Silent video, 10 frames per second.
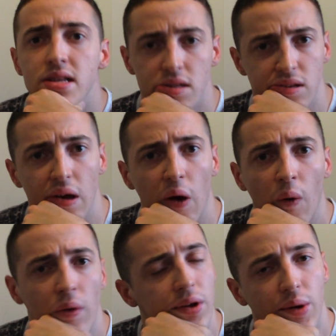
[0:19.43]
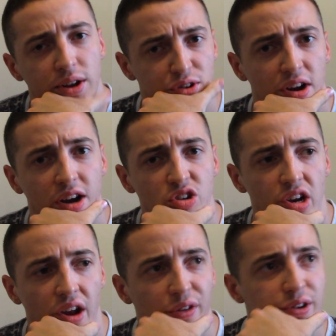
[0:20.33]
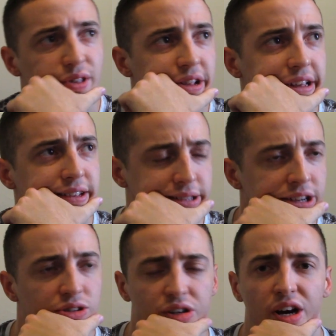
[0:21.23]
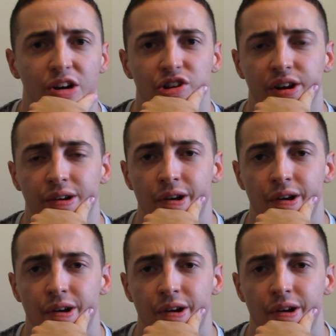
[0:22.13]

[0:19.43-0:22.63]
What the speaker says: so no introduction other than this introduction.